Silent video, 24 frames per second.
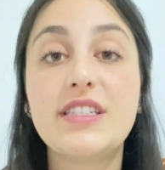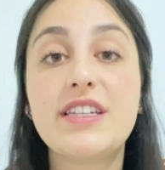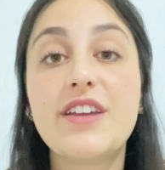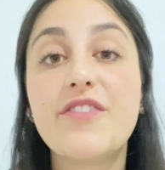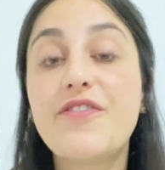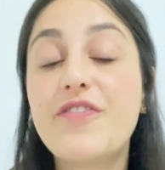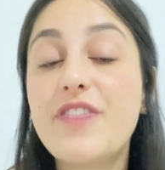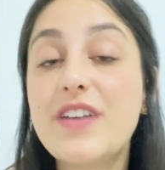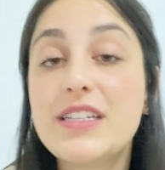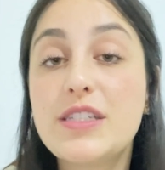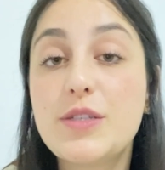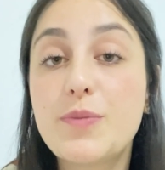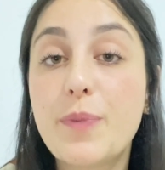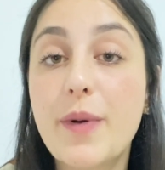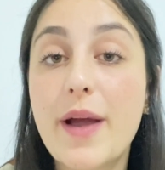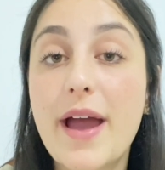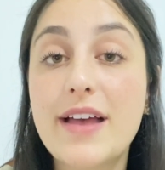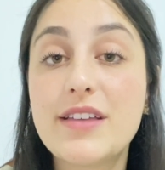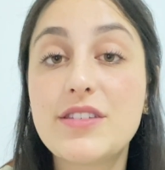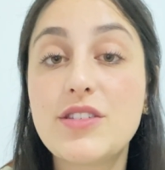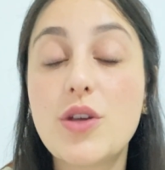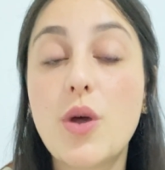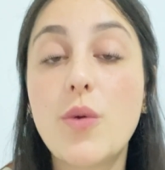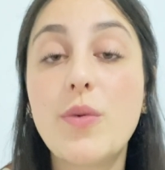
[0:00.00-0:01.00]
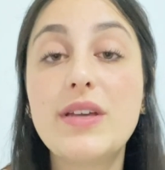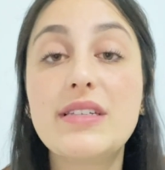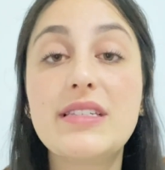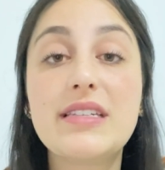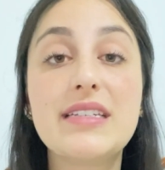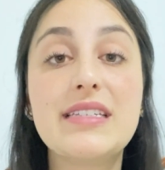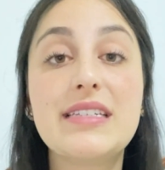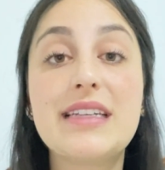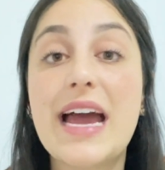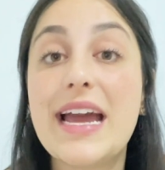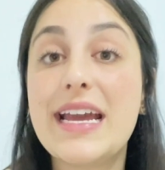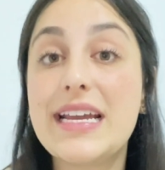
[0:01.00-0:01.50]
The FitPress is a
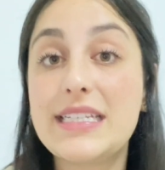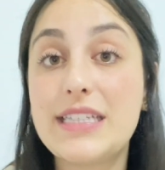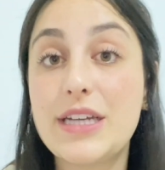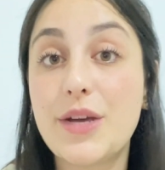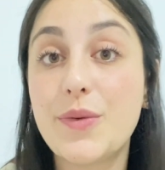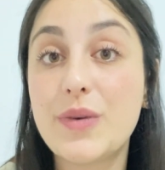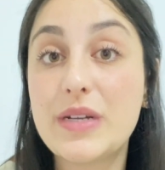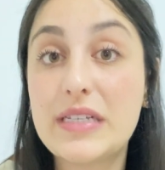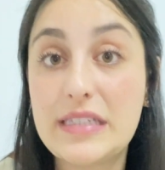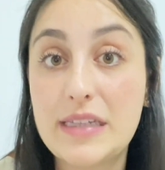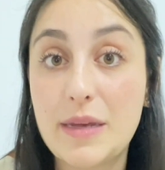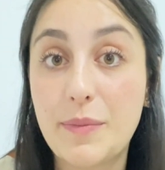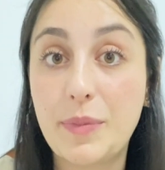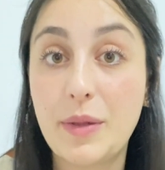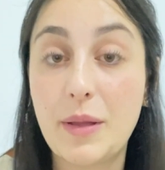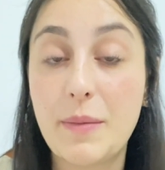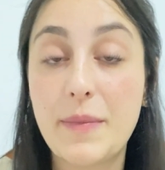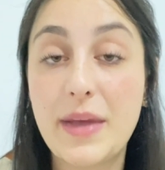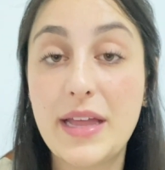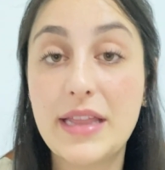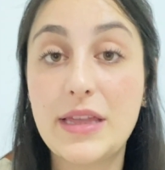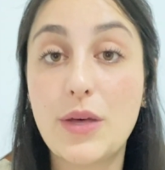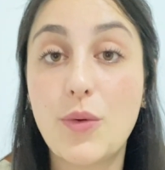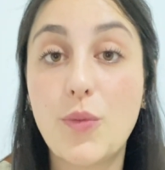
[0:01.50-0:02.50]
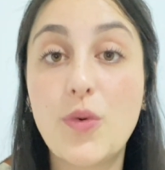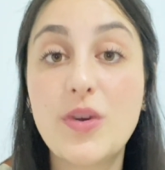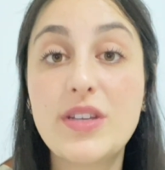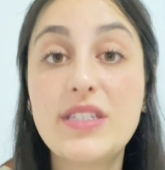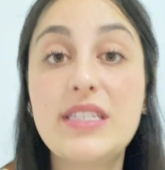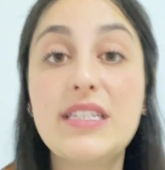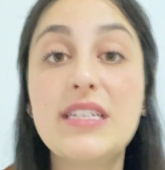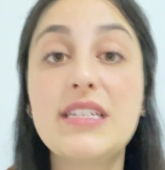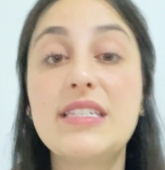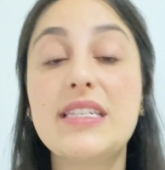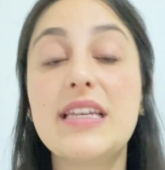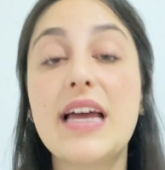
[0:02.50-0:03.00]
dietary supplement that was
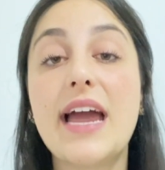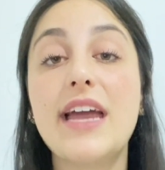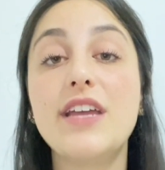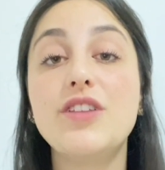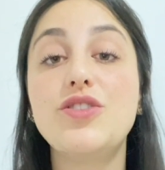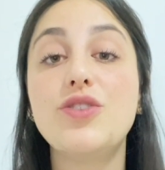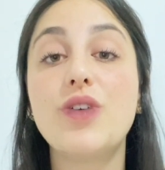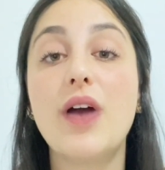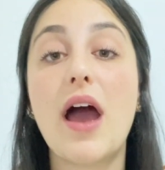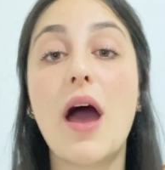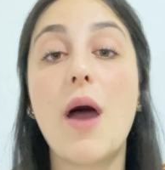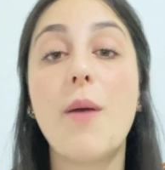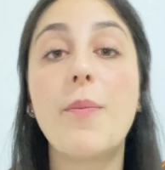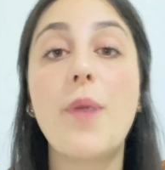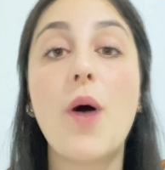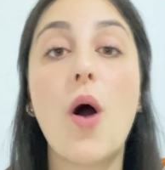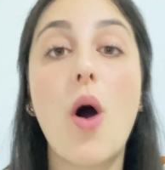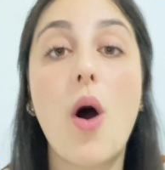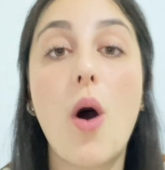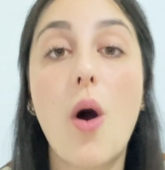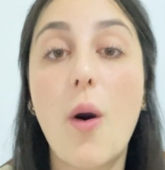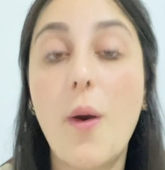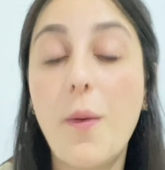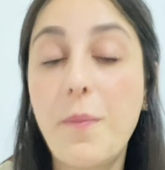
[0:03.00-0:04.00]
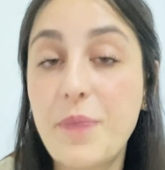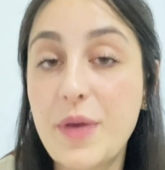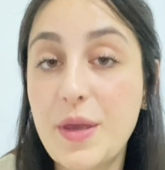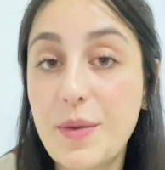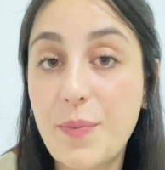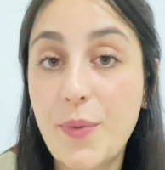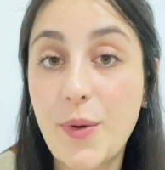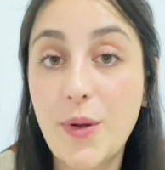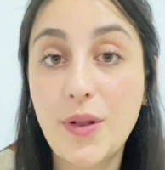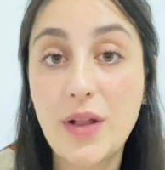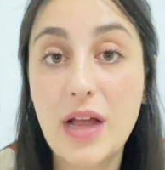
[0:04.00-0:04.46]
designed to help all people